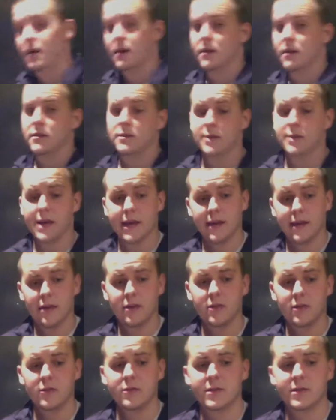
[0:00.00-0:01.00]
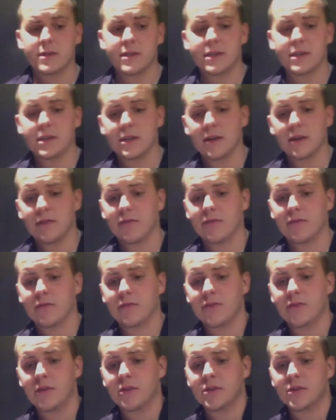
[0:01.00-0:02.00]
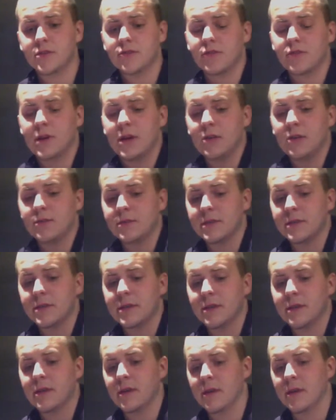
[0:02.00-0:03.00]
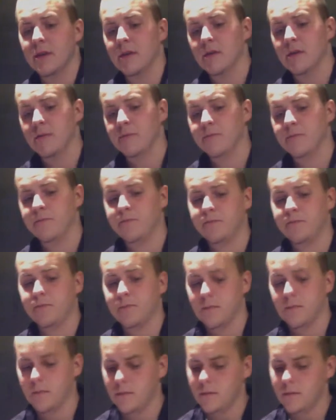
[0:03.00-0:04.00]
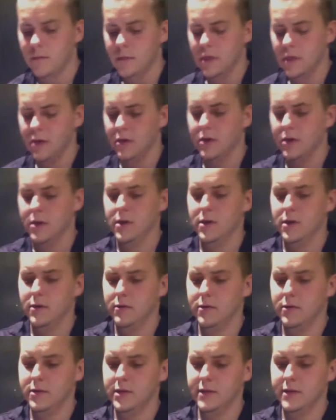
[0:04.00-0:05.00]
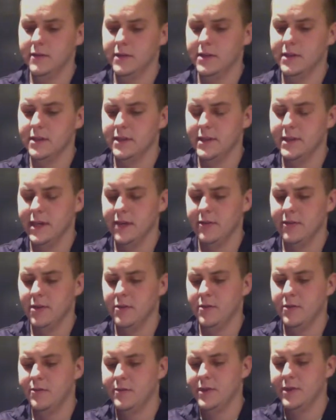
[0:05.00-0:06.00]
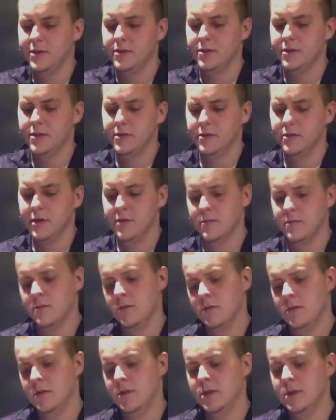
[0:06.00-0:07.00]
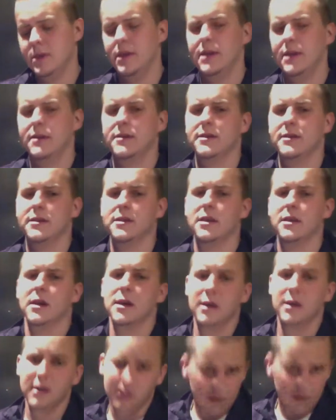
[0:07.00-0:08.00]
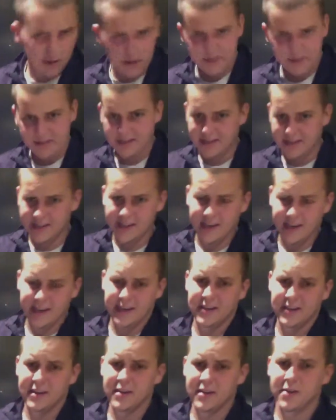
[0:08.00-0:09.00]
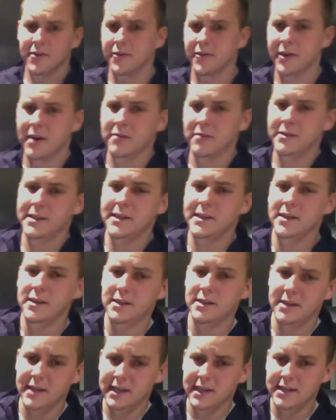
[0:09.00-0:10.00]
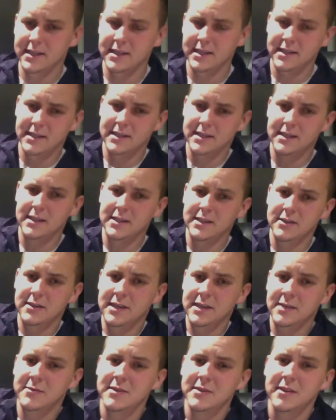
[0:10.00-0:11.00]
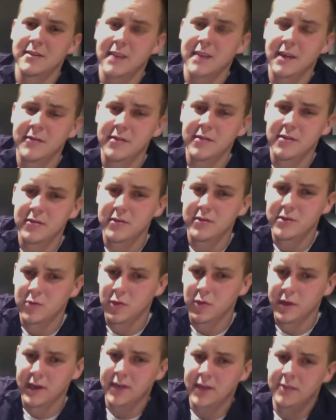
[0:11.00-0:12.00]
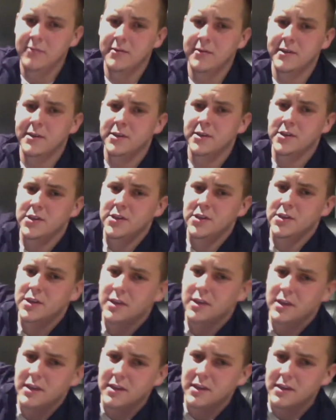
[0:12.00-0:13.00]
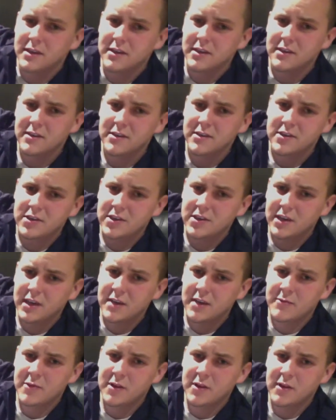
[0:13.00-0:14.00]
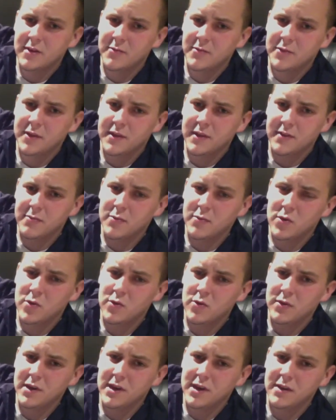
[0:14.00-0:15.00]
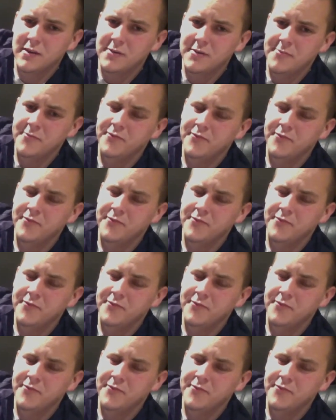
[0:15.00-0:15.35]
So that concludes the first round there. Which leaves us to the second round. Let me make sure these are the right ones. Yes. Leaves us to the second round here. These are teams 11 through 20. We're going to shake them all up in this bowl here.